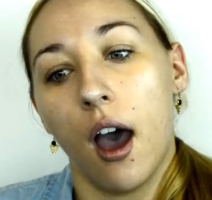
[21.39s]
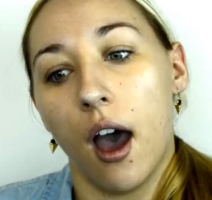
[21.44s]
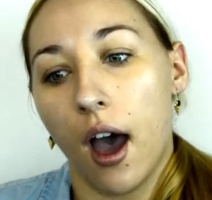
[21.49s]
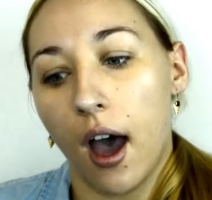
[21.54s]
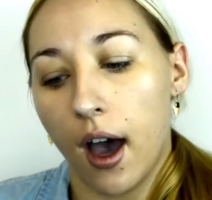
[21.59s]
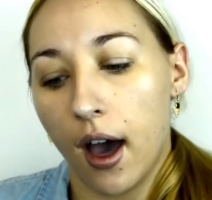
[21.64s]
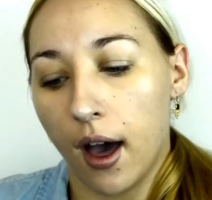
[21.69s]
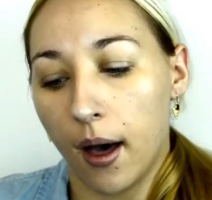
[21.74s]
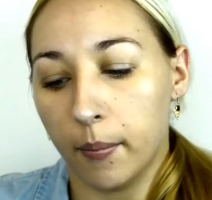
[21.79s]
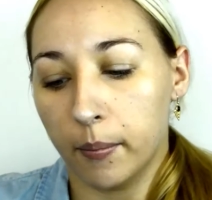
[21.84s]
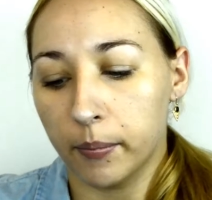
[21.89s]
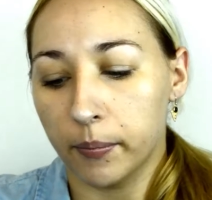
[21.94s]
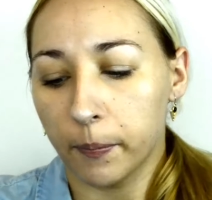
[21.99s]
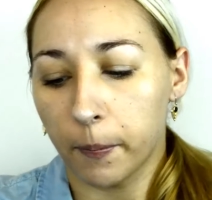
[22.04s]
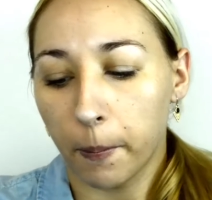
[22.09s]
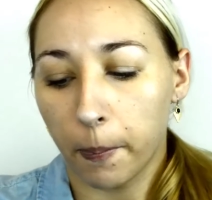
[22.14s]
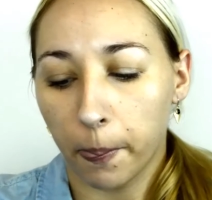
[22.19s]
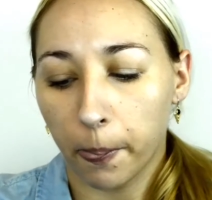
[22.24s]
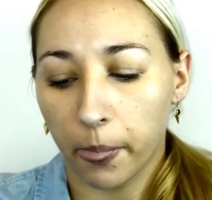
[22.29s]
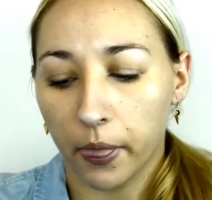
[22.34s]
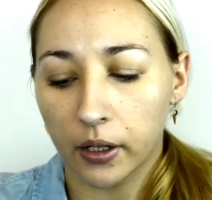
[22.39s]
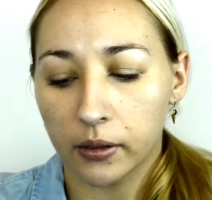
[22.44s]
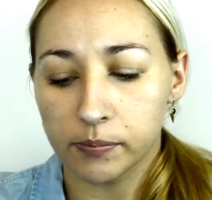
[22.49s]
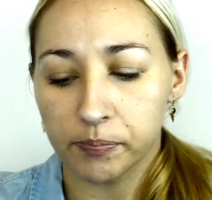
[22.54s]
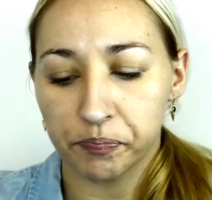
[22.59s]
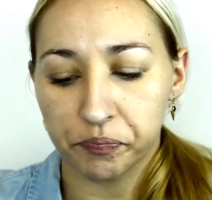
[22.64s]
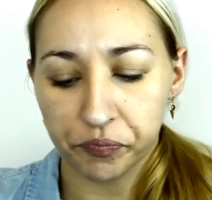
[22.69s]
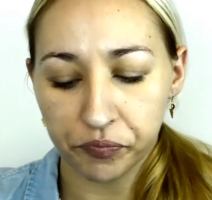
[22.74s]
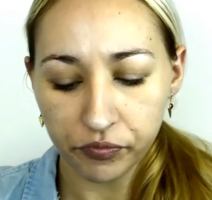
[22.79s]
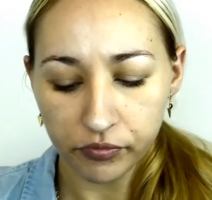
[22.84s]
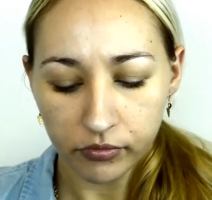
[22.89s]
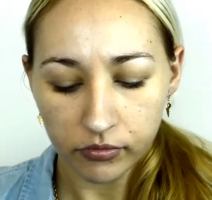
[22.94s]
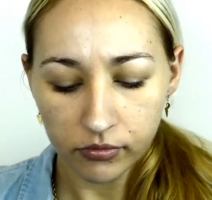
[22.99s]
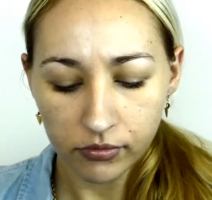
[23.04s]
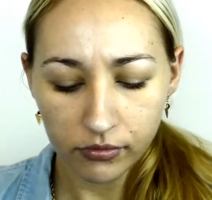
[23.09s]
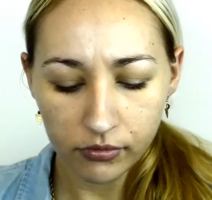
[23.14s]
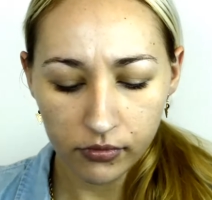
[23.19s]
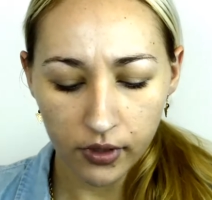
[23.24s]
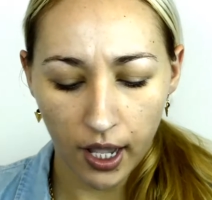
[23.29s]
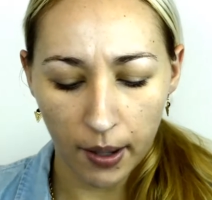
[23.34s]
I'm
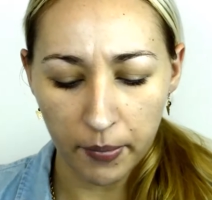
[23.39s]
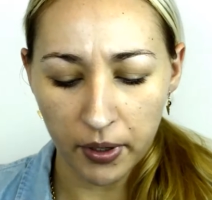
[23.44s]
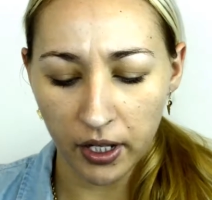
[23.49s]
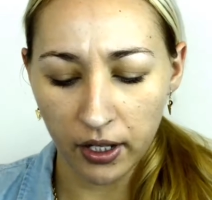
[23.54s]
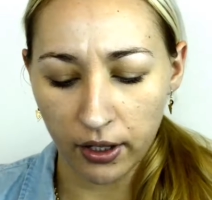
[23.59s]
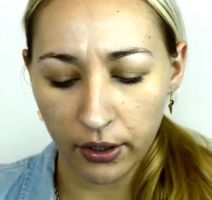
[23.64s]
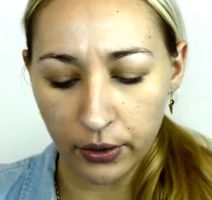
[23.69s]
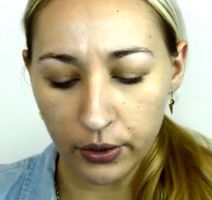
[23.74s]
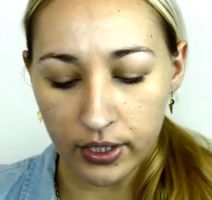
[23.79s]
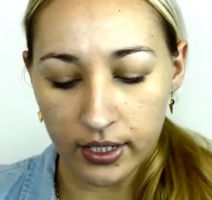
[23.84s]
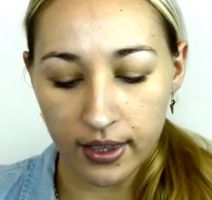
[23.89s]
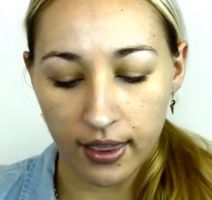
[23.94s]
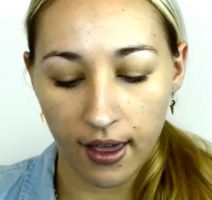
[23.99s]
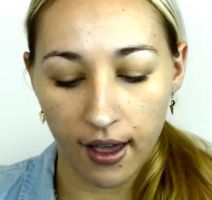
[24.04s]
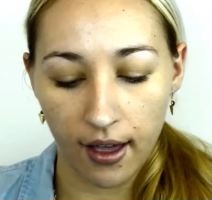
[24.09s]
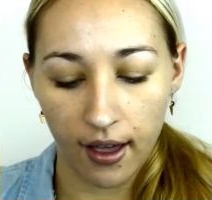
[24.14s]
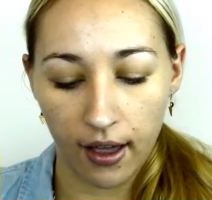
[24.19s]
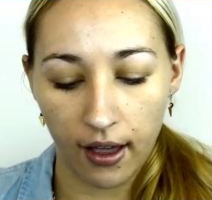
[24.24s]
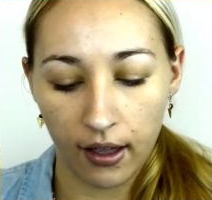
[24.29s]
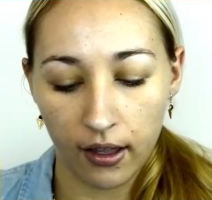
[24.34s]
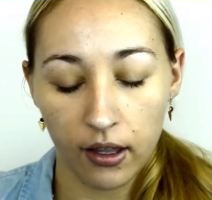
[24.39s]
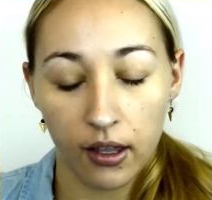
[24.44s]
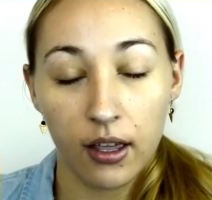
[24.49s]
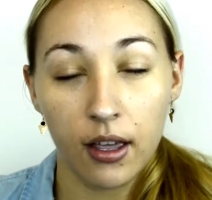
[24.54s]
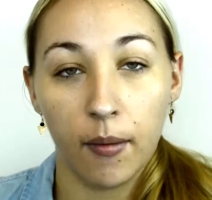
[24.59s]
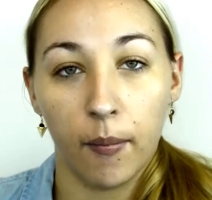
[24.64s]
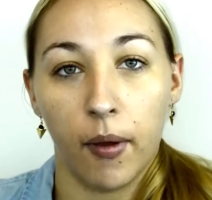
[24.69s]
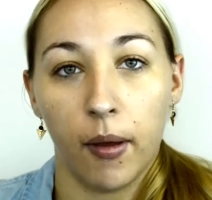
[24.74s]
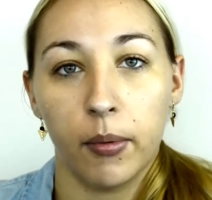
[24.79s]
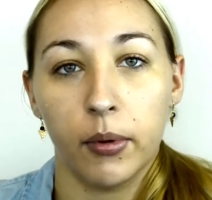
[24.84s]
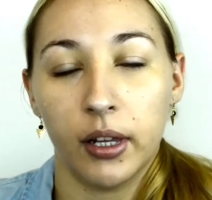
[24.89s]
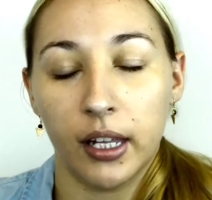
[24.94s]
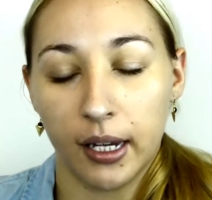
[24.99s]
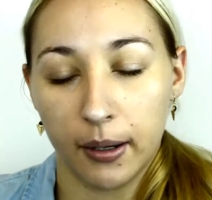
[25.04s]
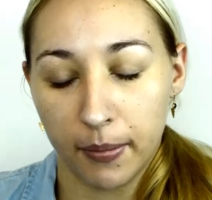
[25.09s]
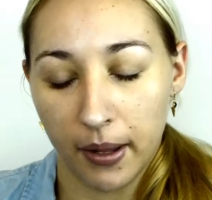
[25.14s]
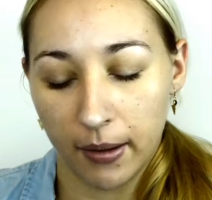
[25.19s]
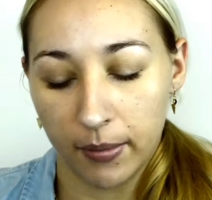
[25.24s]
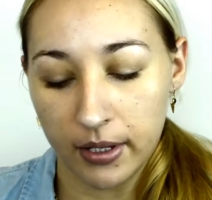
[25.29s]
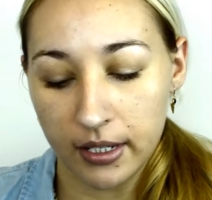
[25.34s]
going to use the Maybelline
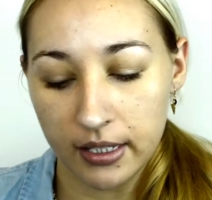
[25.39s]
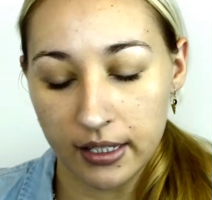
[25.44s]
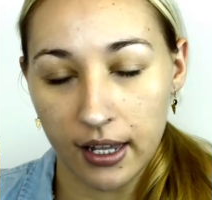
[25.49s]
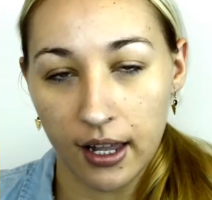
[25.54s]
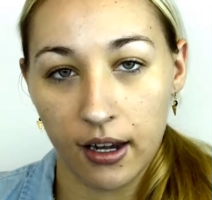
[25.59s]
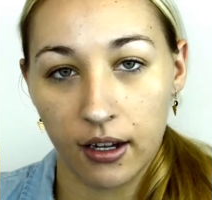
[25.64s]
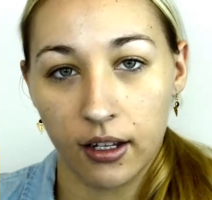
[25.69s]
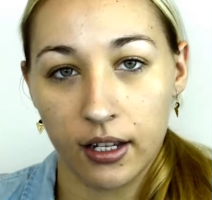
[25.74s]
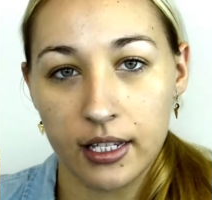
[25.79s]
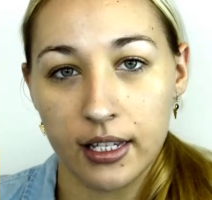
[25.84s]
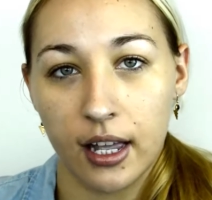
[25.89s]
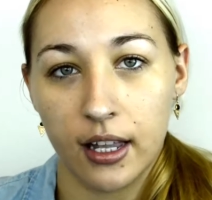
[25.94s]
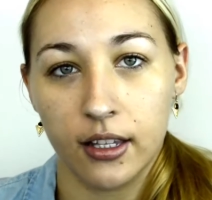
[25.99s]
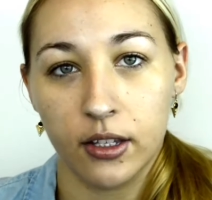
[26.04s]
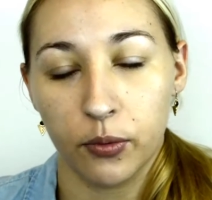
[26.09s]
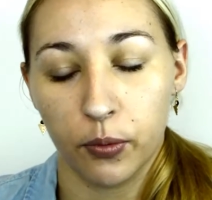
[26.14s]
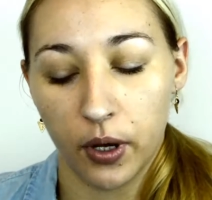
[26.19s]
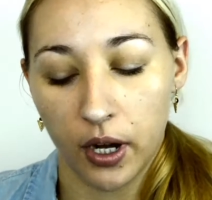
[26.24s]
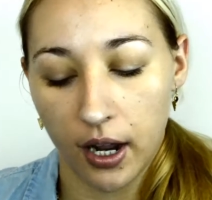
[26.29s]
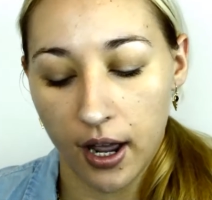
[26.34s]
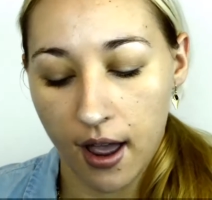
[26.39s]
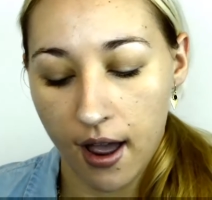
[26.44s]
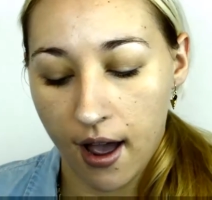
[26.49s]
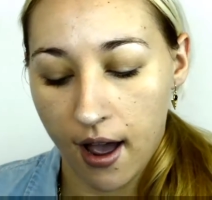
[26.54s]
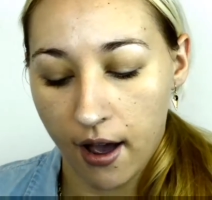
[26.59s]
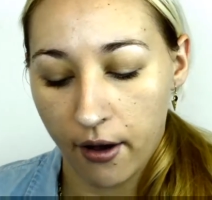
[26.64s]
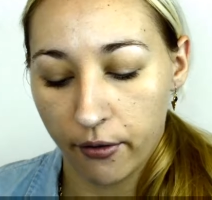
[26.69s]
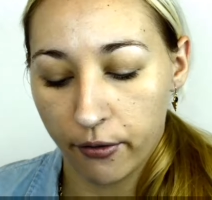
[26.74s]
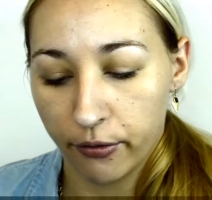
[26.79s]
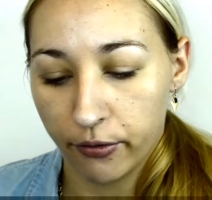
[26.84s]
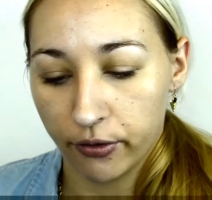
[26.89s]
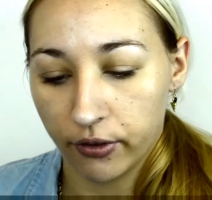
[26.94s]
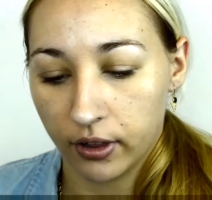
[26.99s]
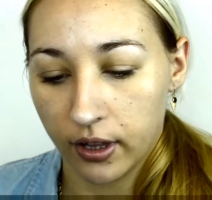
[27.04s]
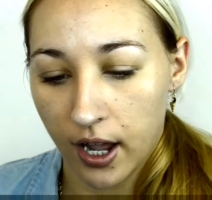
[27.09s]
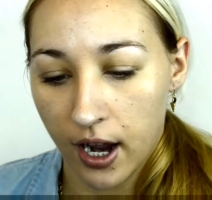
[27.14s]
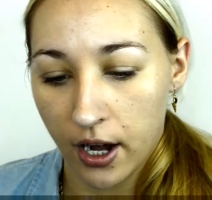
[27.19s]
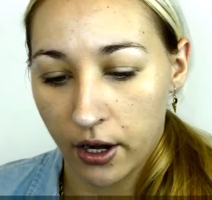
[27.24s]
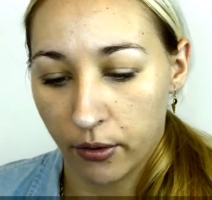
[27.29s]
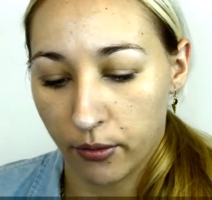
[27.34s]
Baby Skin because that's what I have
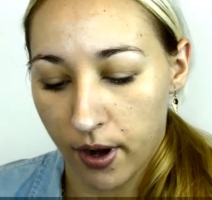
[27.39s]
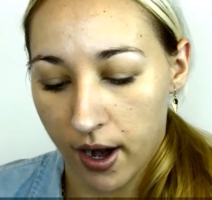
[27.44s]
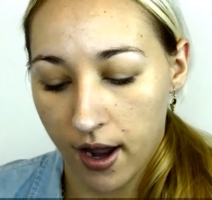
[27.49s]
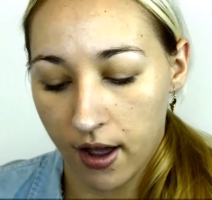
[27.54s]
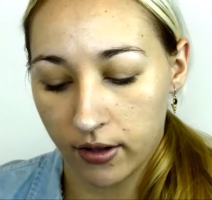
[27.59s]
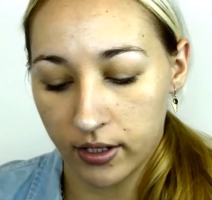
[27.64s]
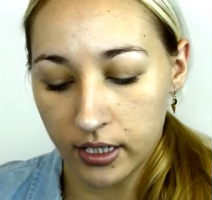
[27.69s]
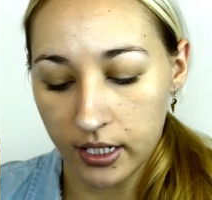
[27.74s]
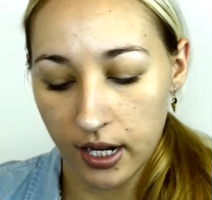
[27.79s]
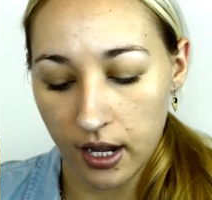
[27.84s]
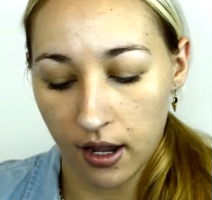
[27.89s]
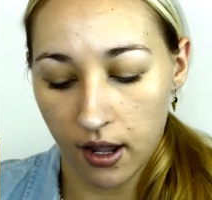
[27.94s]
lying around.